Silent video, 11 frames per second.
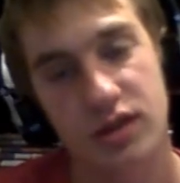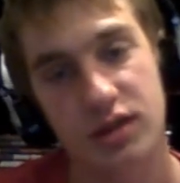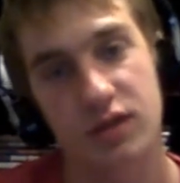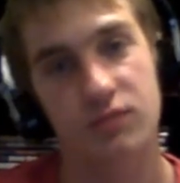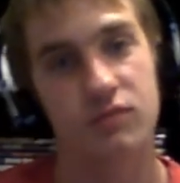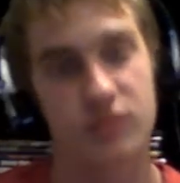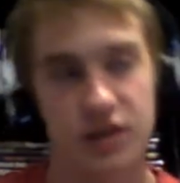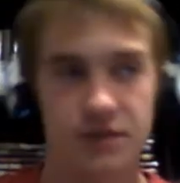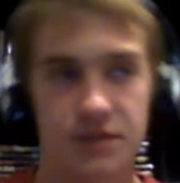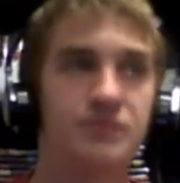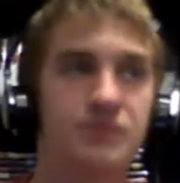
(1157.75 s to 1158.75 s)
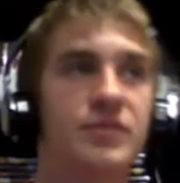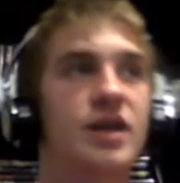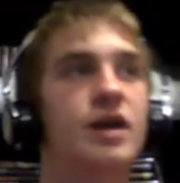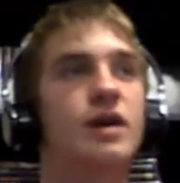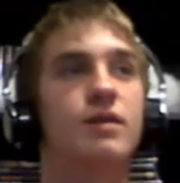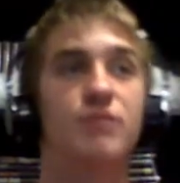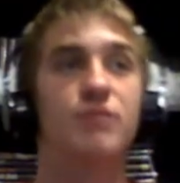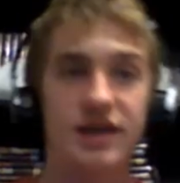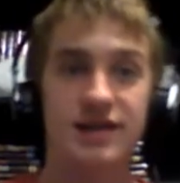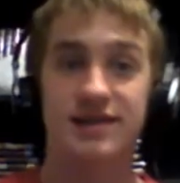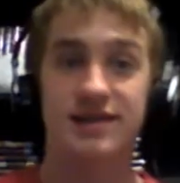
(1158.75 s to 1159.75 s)
So yeah,
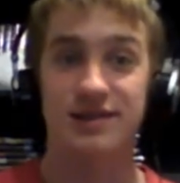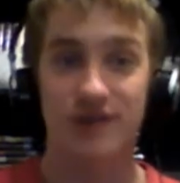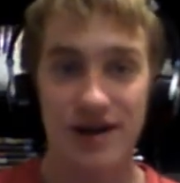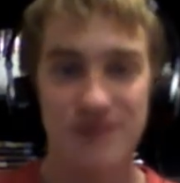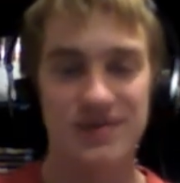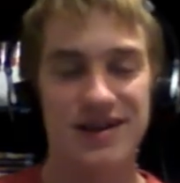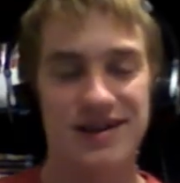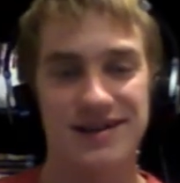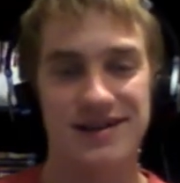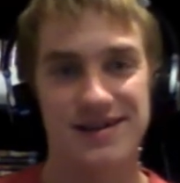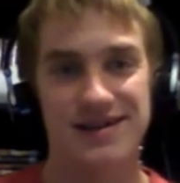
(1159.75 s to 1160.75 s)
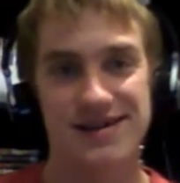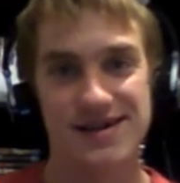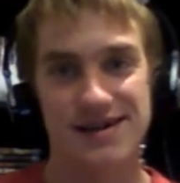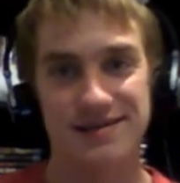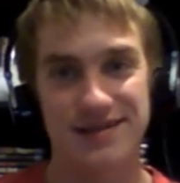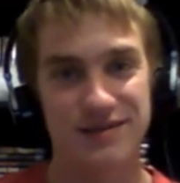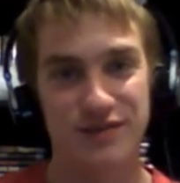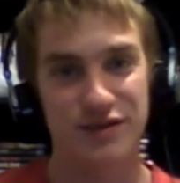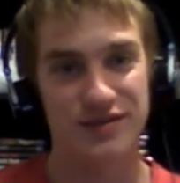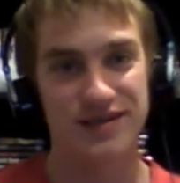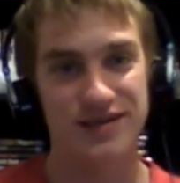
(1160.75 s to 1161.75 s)
but yeah, Skyman. Uh, Daniel
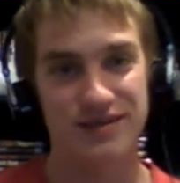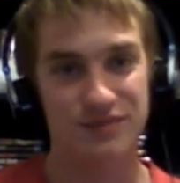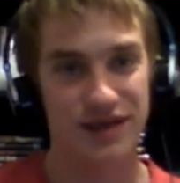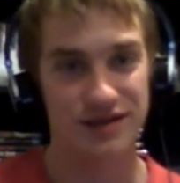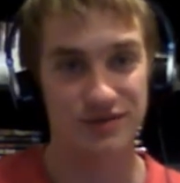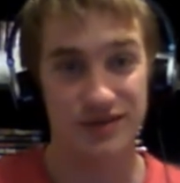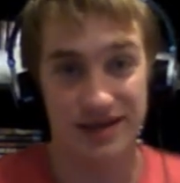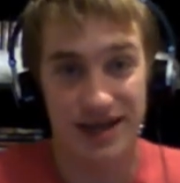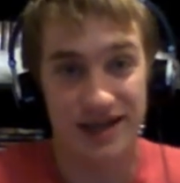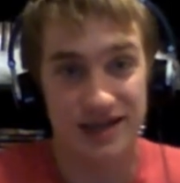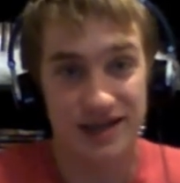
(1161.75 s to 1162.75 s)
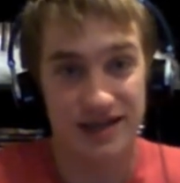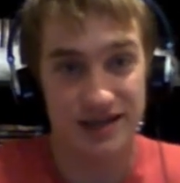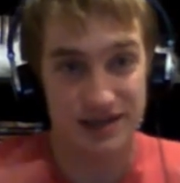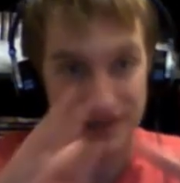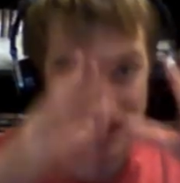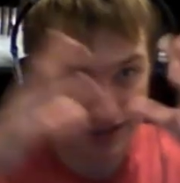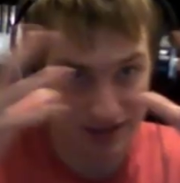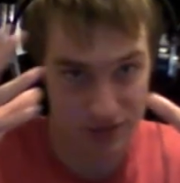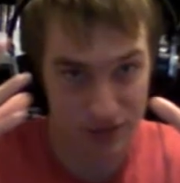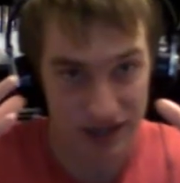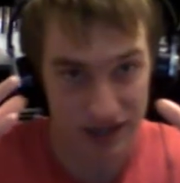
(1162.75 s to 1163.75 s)
Myrick is back doing an alien, uh,
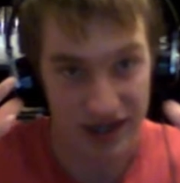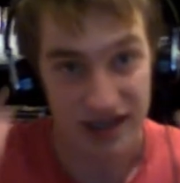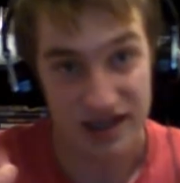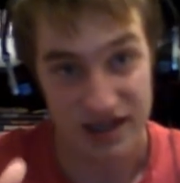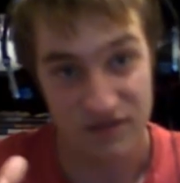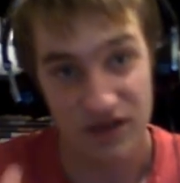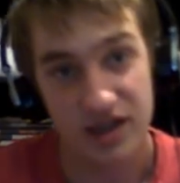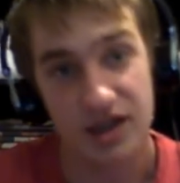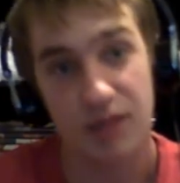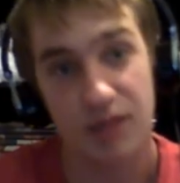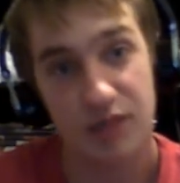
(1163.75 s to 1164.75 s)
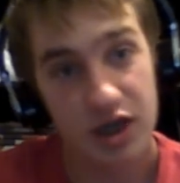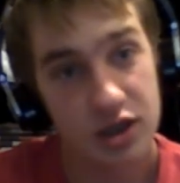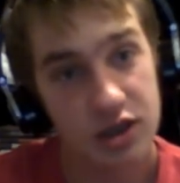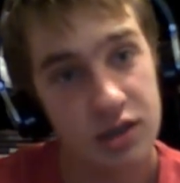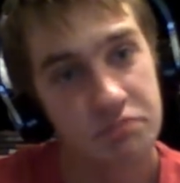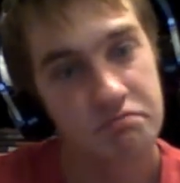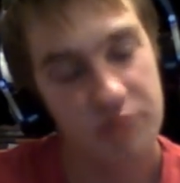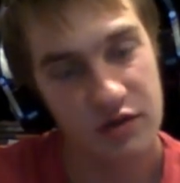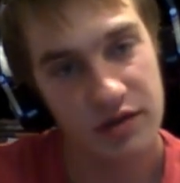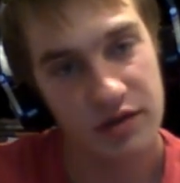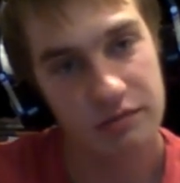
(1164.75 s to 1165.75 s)
doing an alien invasion abduction
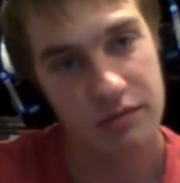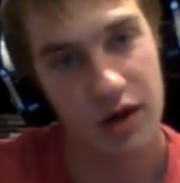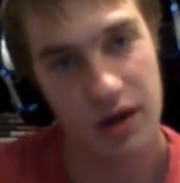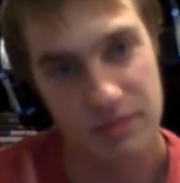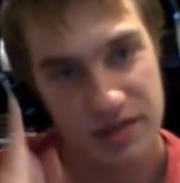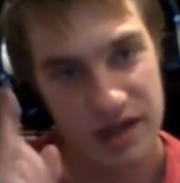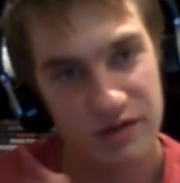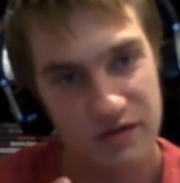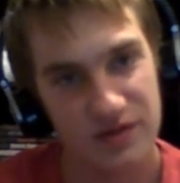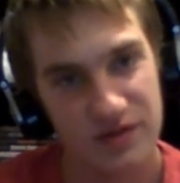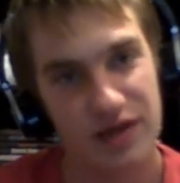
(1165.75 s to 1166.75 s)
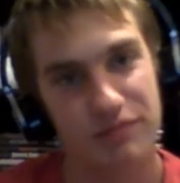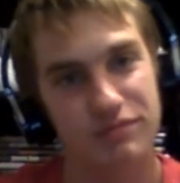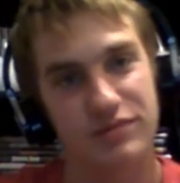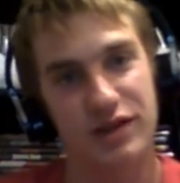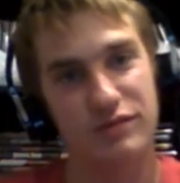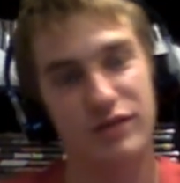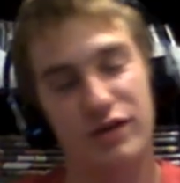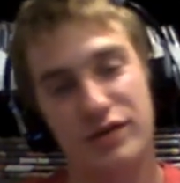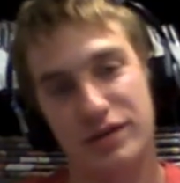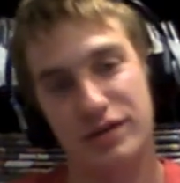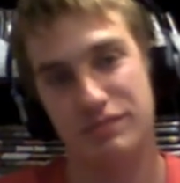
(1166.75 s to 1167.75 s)
movie. I'm down with that. Daniel
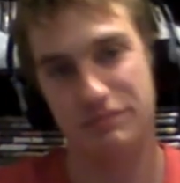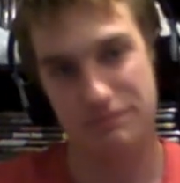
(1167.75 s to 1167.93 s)
Myrick.